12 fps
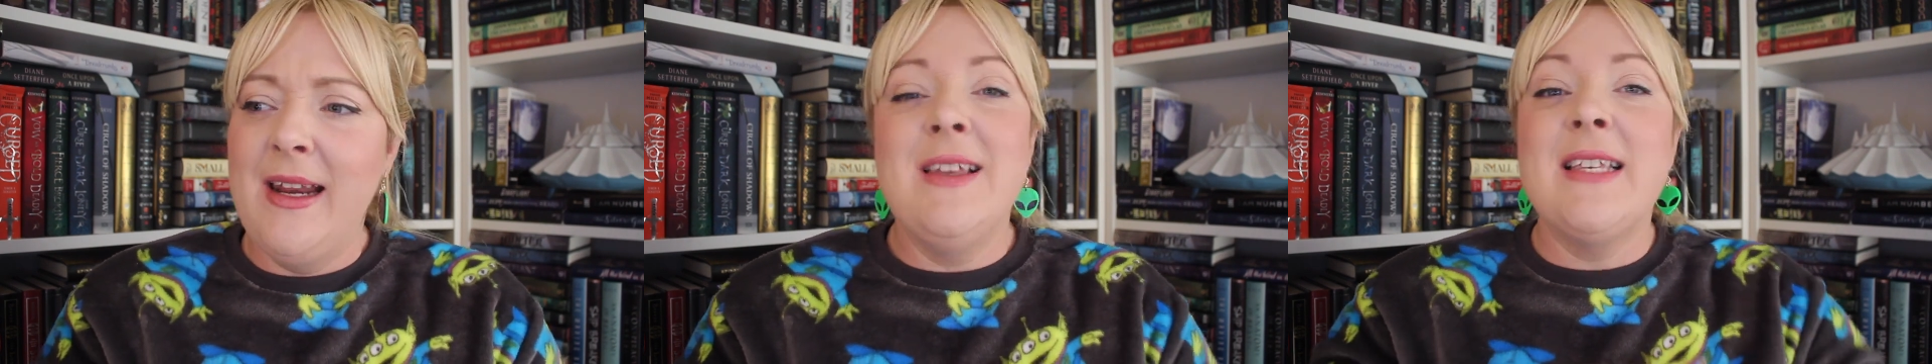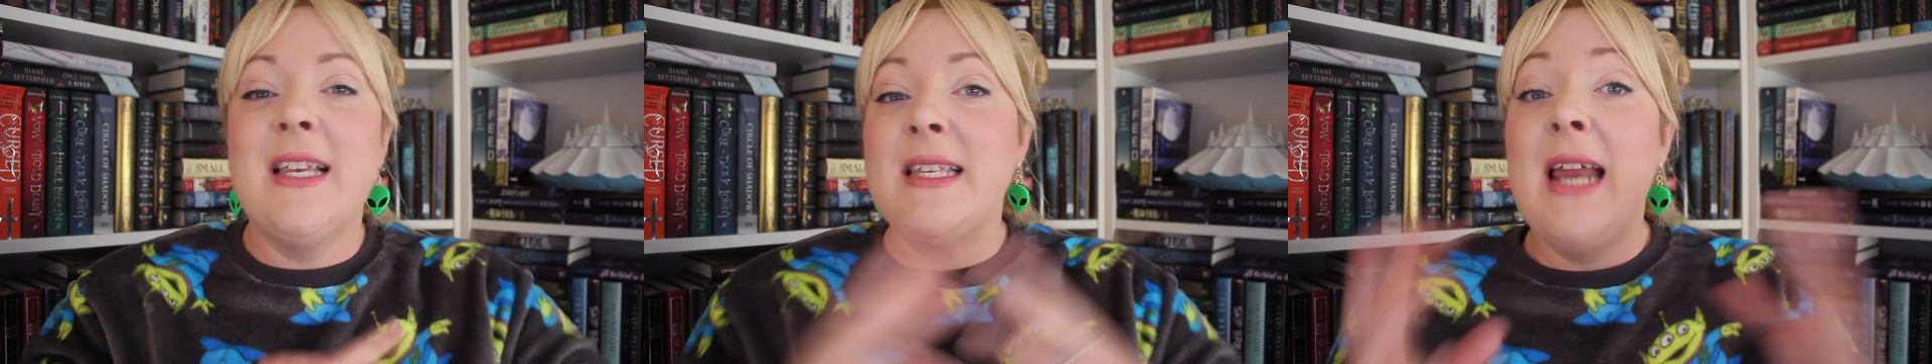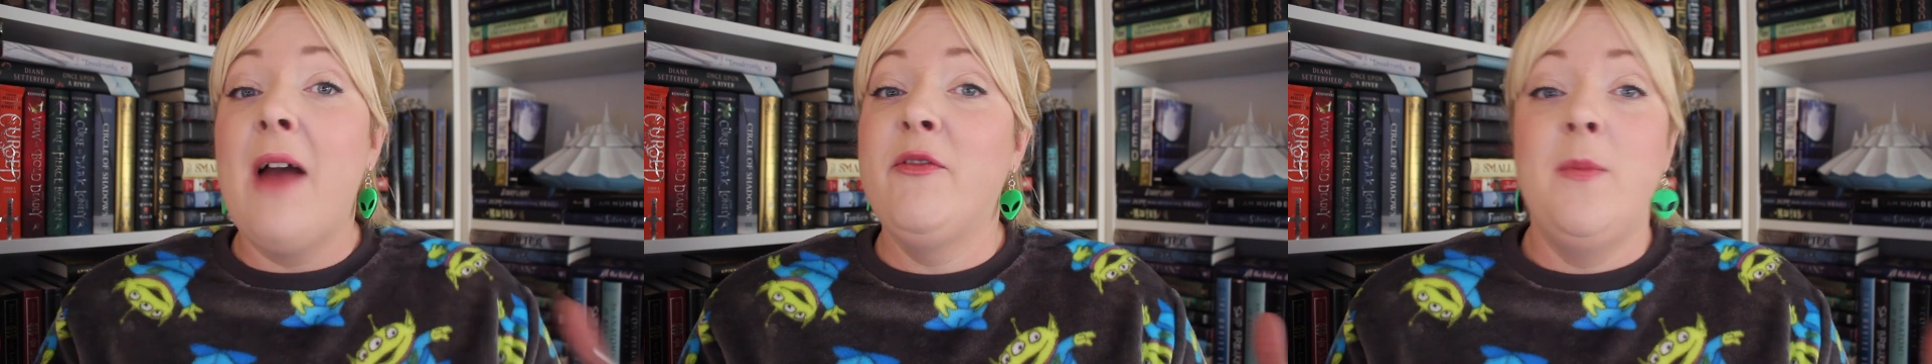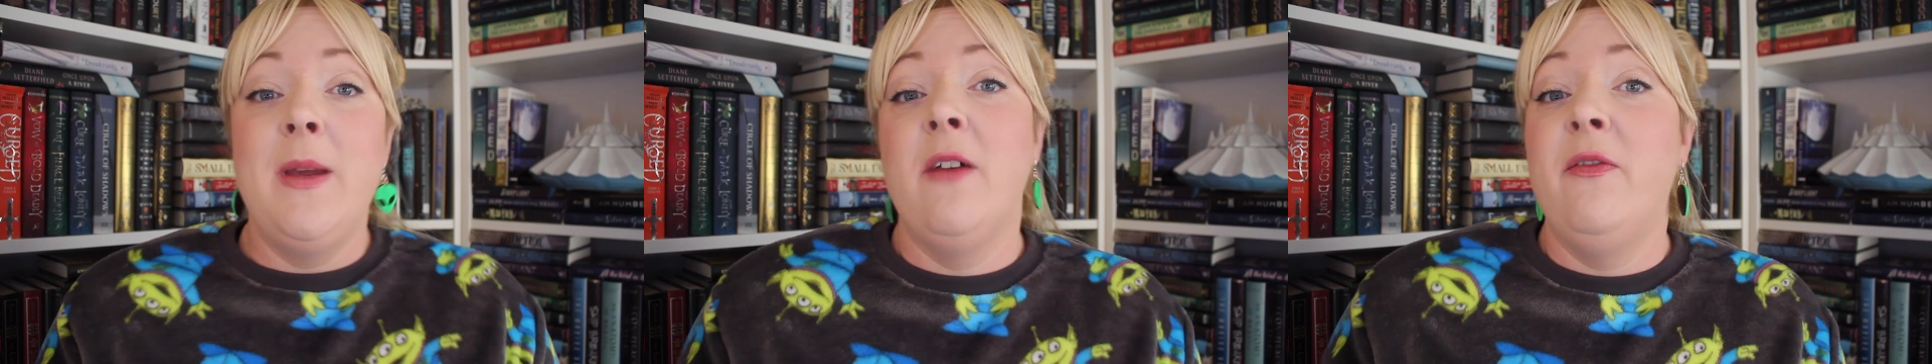This doesn't have
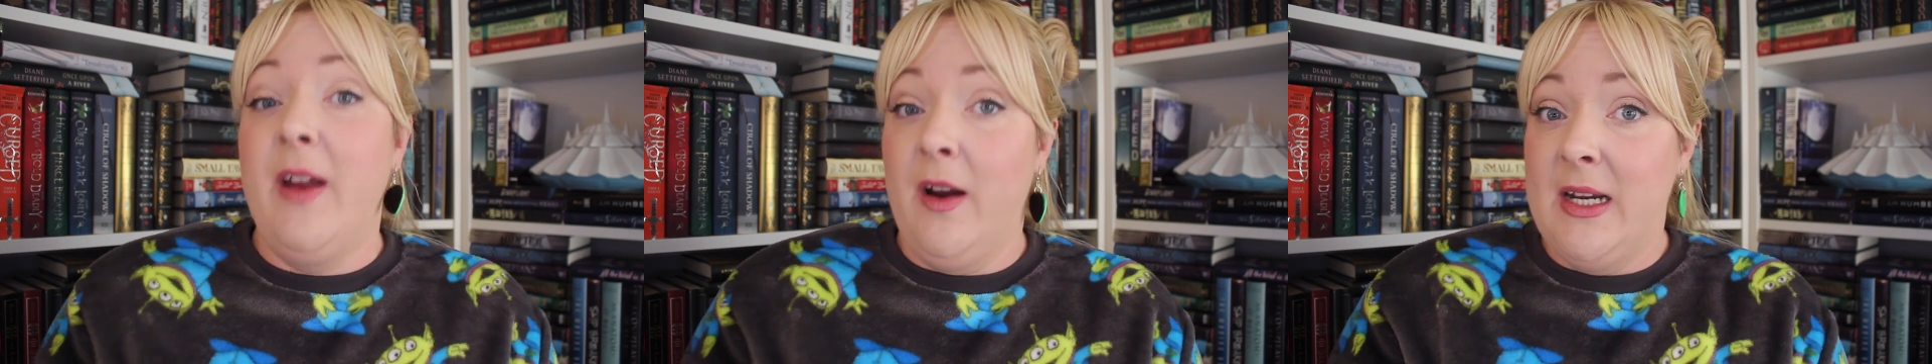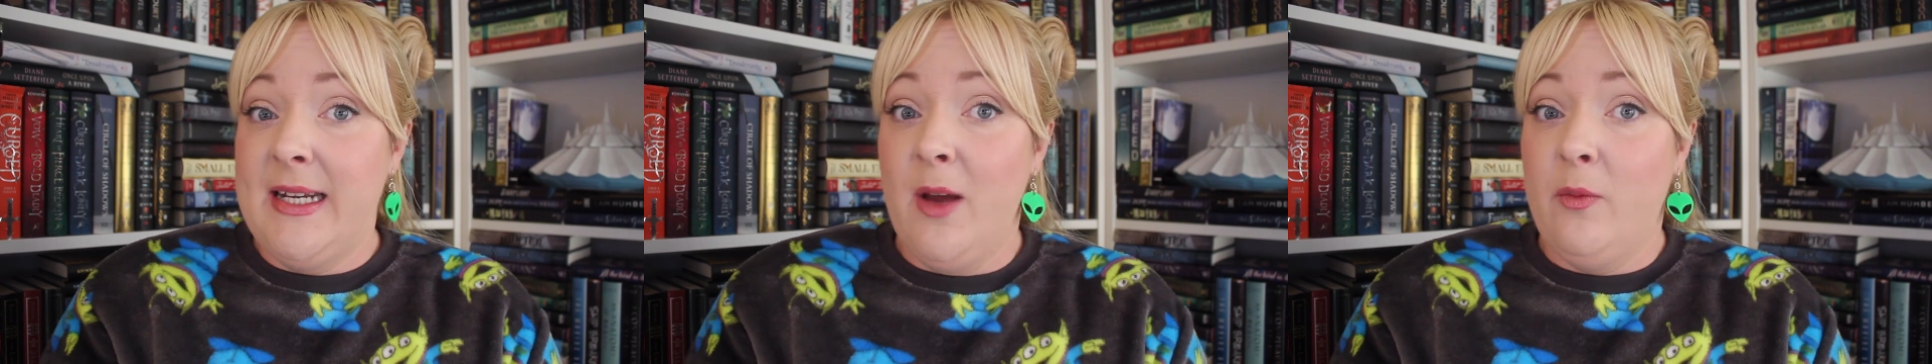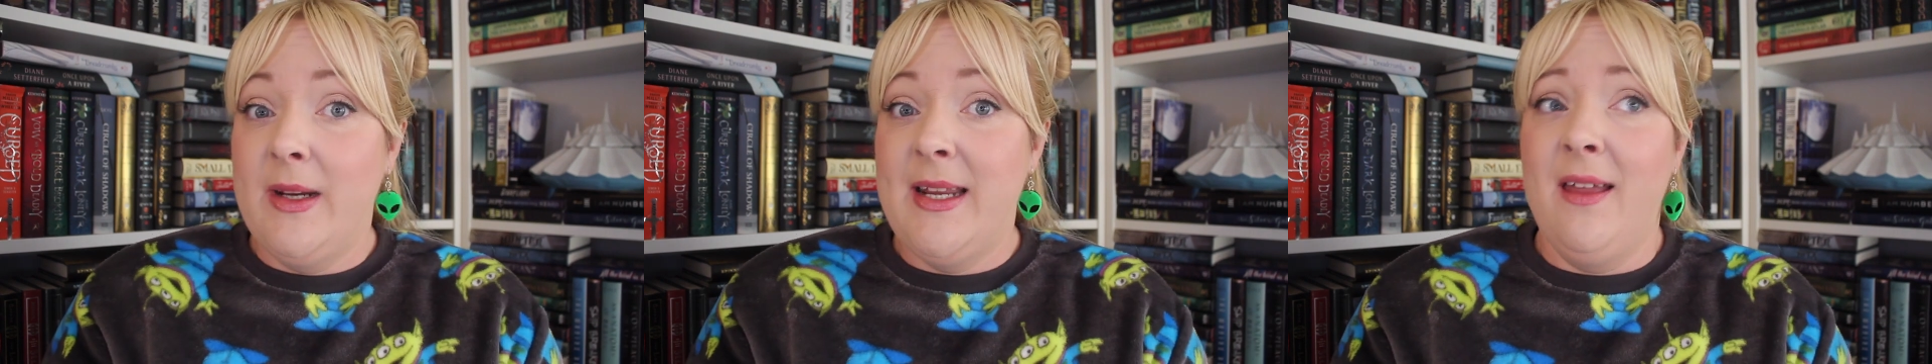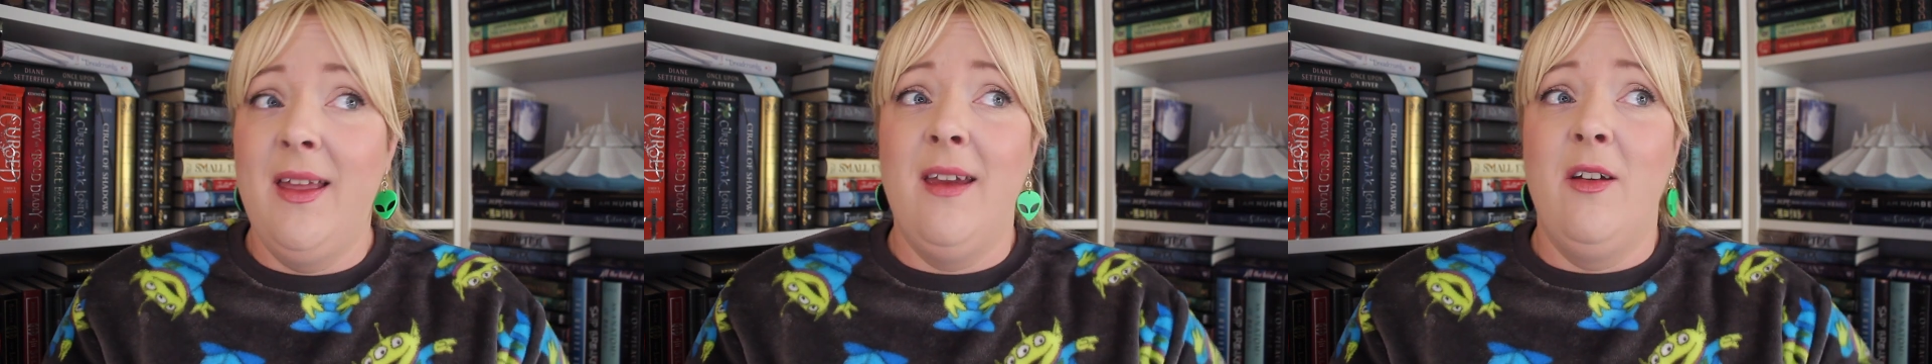to be a fairy tale retelling.